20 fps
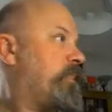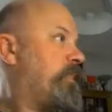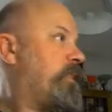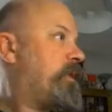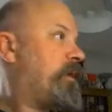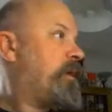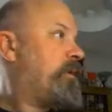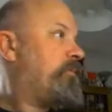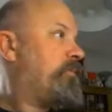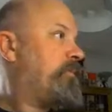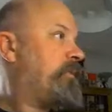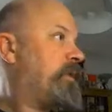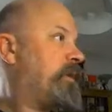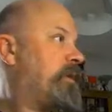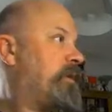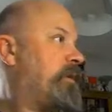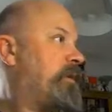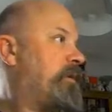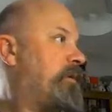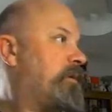up
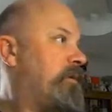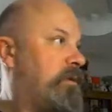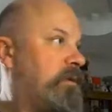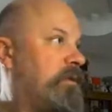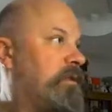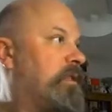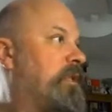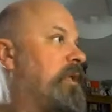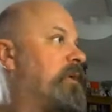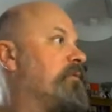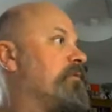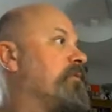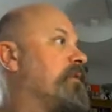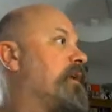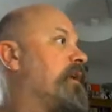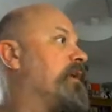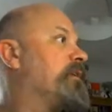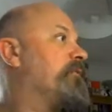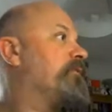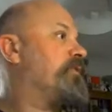there. That will
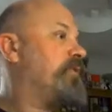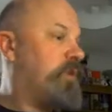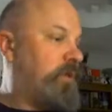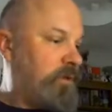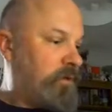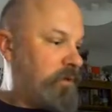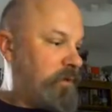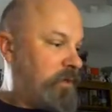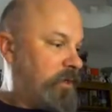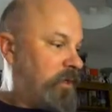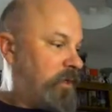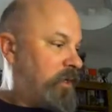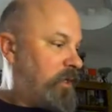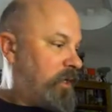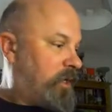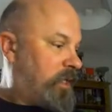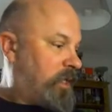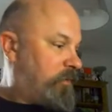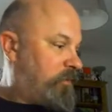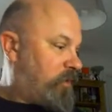kind of do.
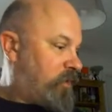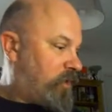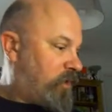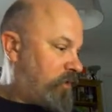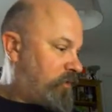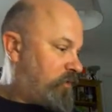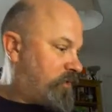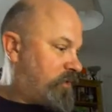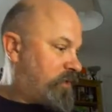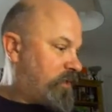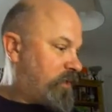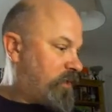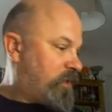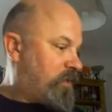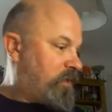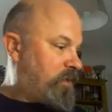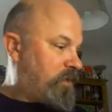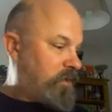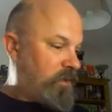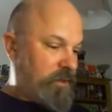And then we've got
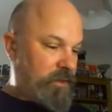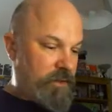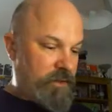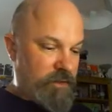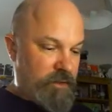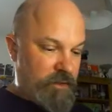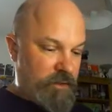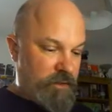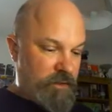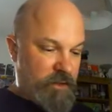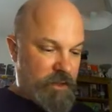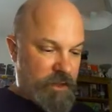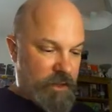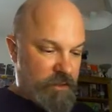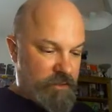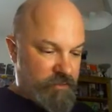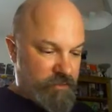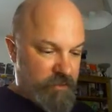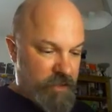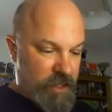the
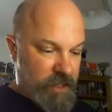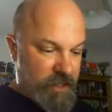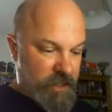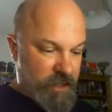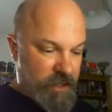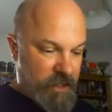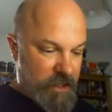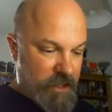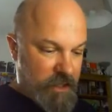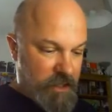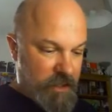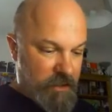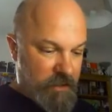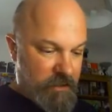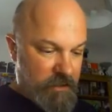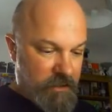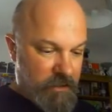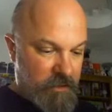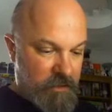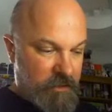tracker here
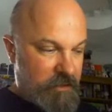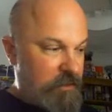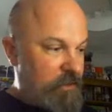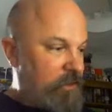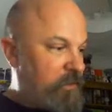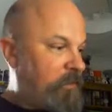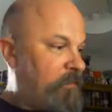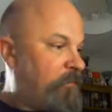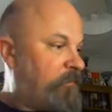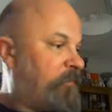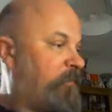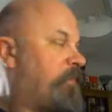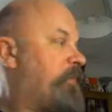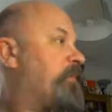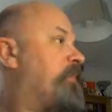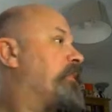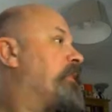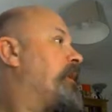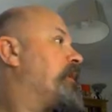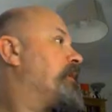
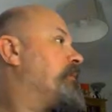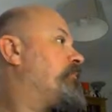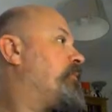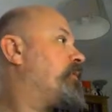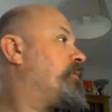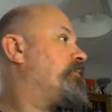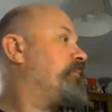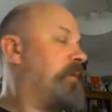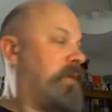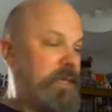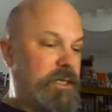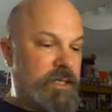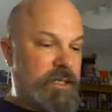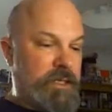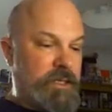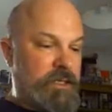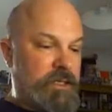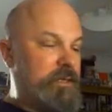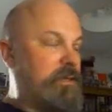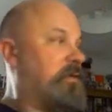down the bottom there.
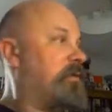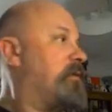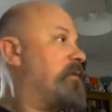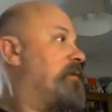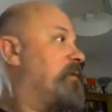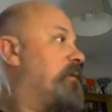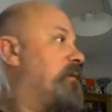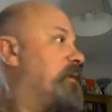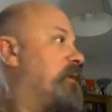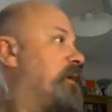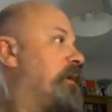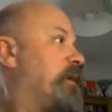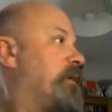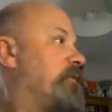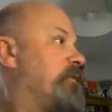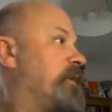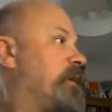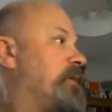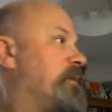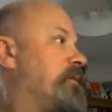How's
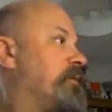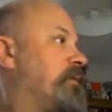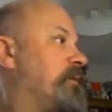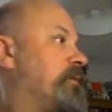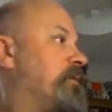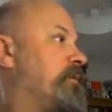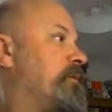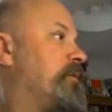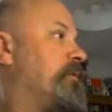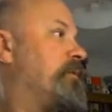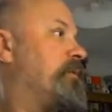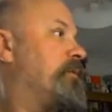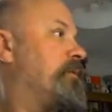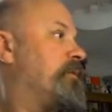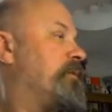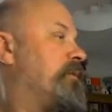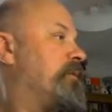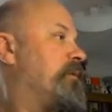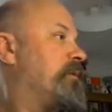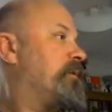that doing?
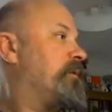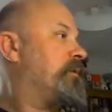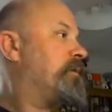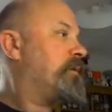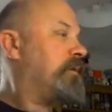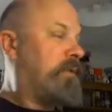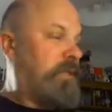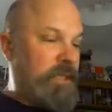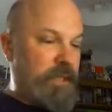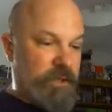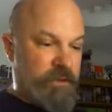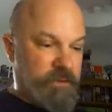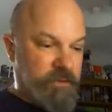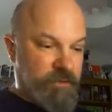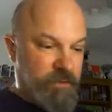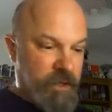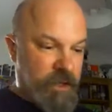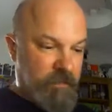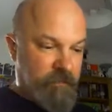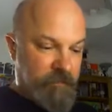That looks all
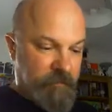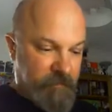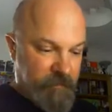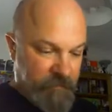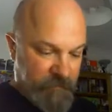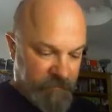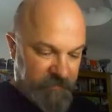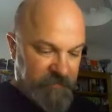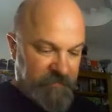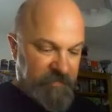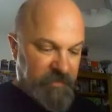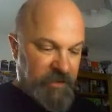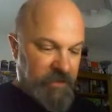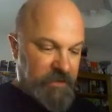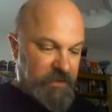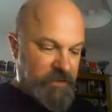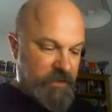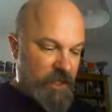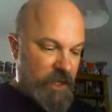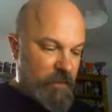right.
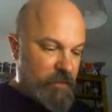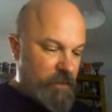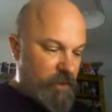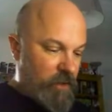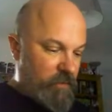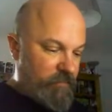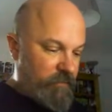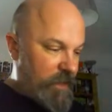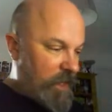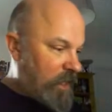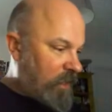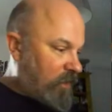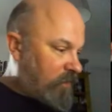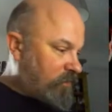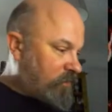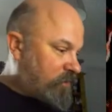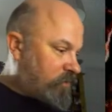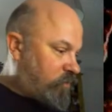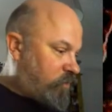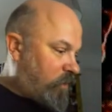So we've got
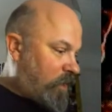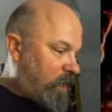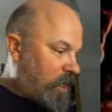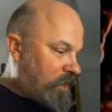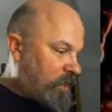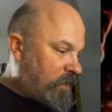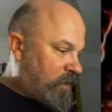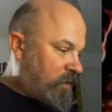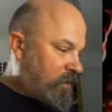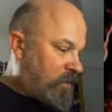round one